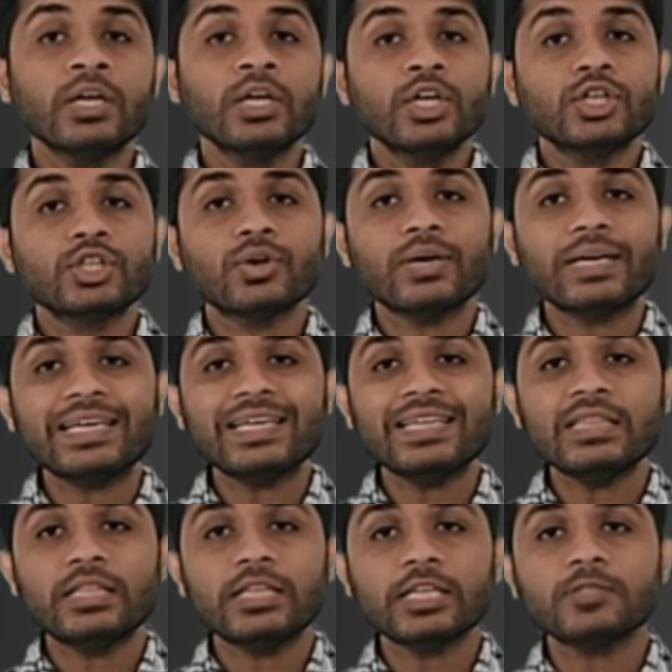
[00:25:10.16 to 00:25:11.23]
So
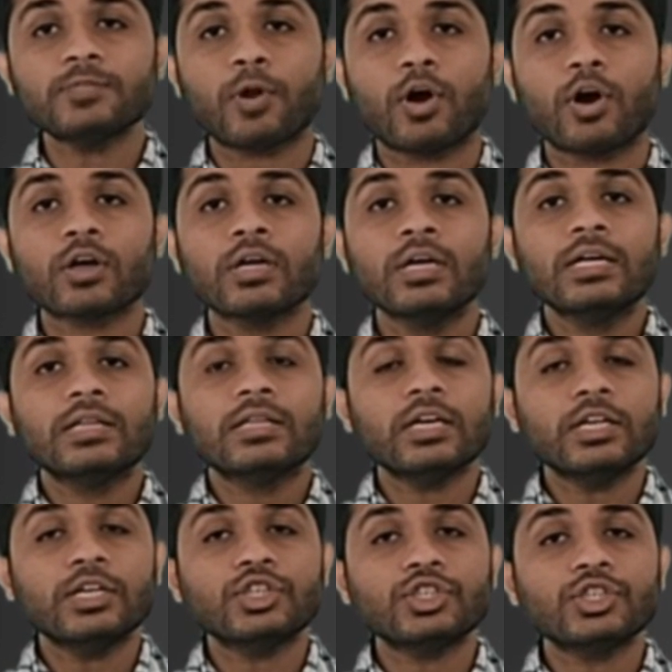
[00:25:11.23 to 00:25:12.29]
in this block, the
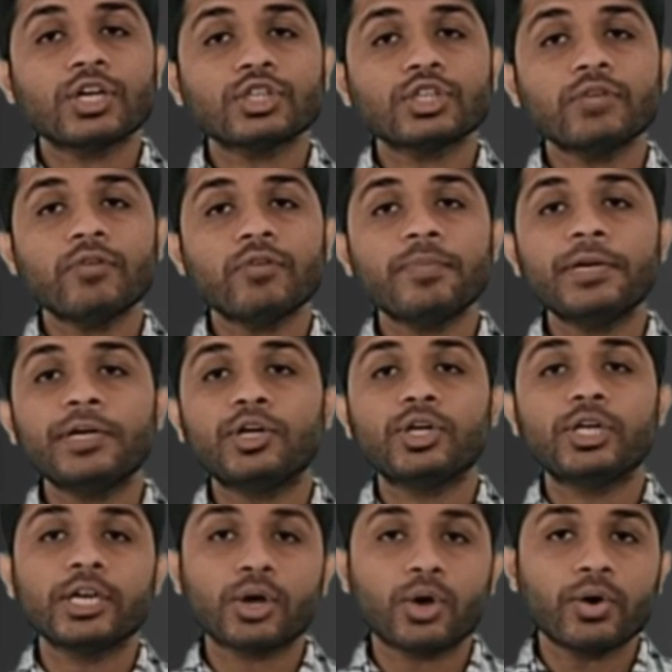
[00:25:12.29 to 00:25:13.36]
instruction will be
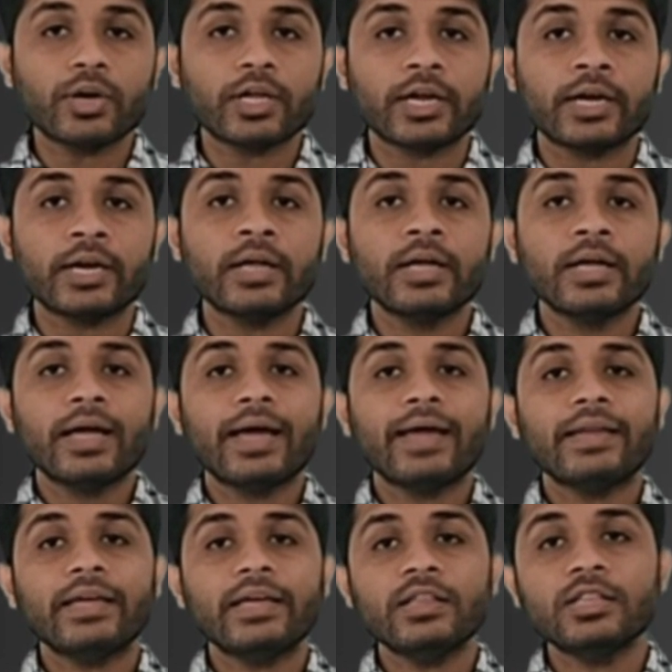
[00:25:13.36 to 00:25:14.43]
decoded, and
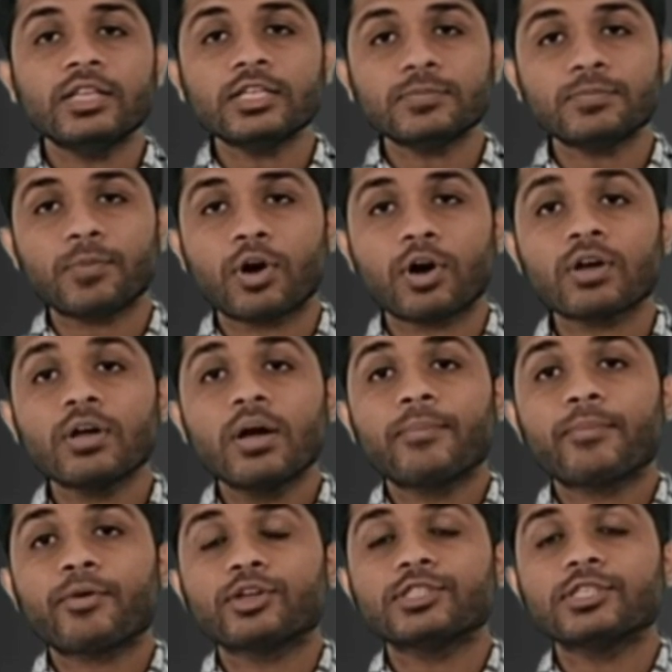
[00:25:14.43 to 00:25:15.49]
in this
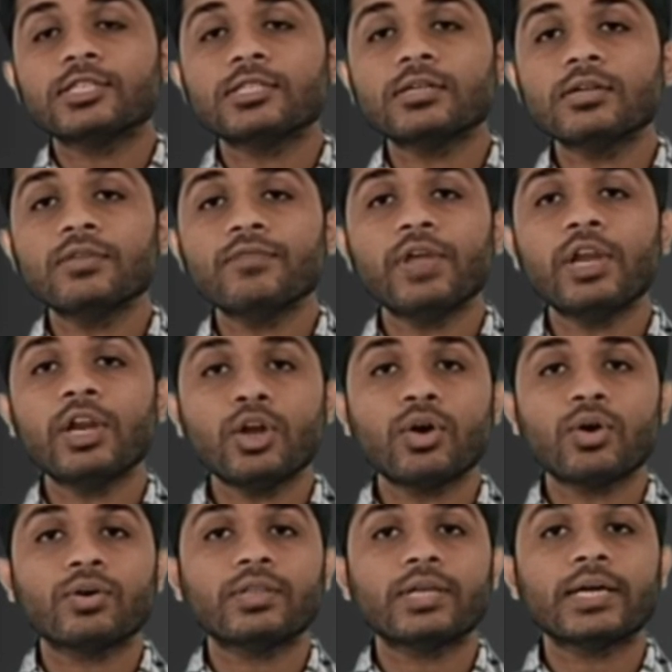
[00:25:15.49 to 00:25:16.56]
block, processor will
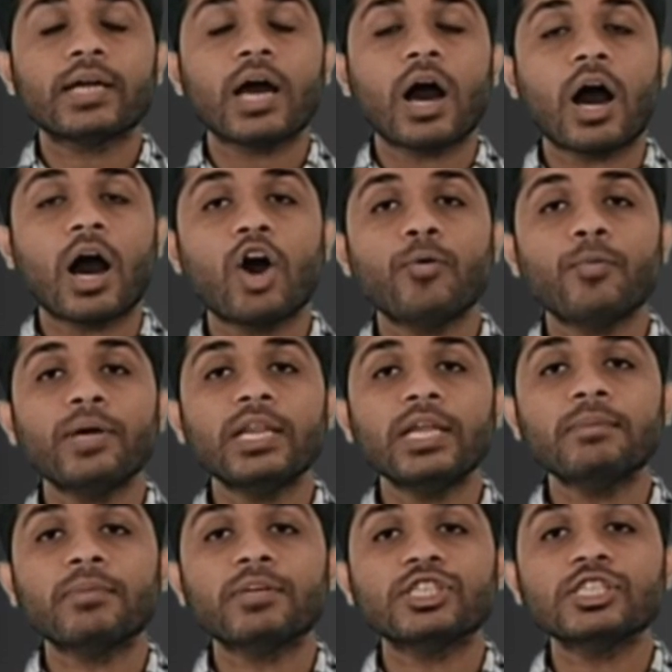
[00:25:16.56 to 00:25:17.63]
know that how many
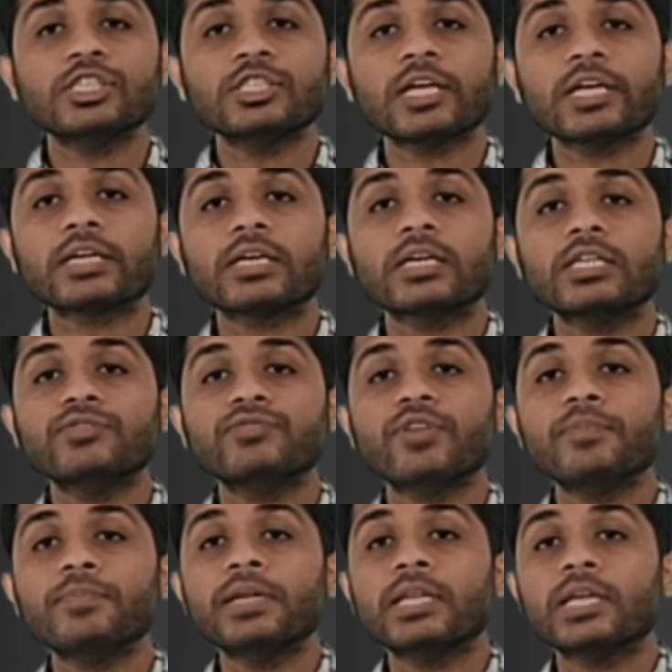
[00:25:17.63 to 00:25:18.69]
machine cycles
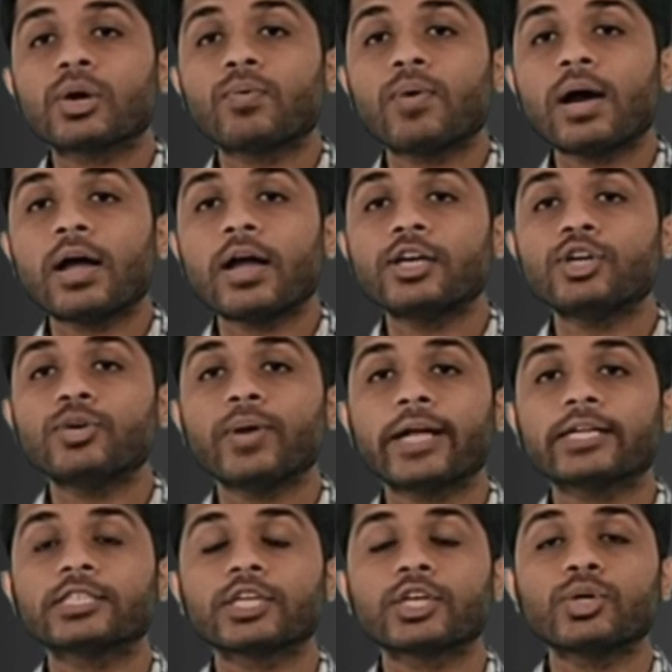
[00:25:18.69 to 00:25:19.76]
will be required to
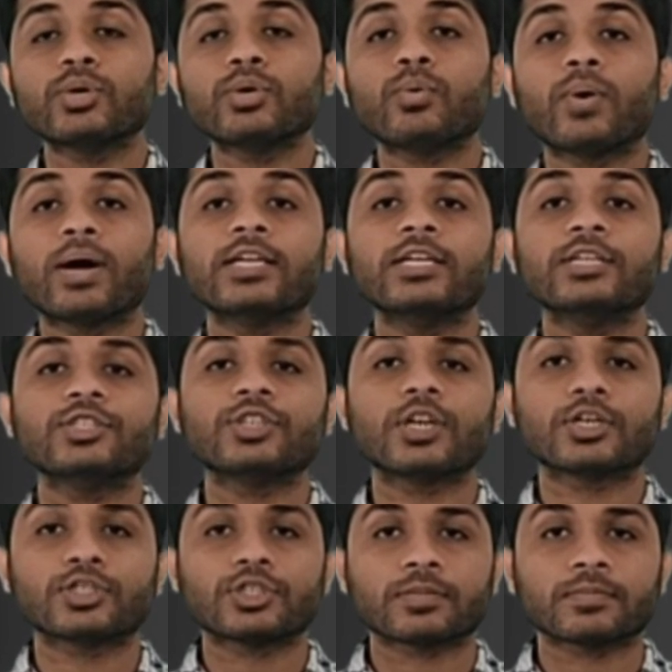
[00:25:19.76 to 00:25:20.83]
execute one
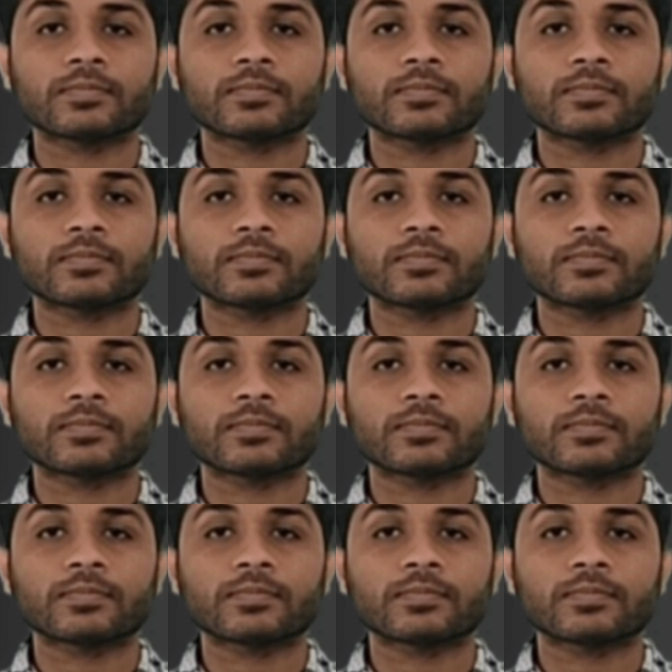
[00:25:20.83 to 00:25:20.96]
instruction.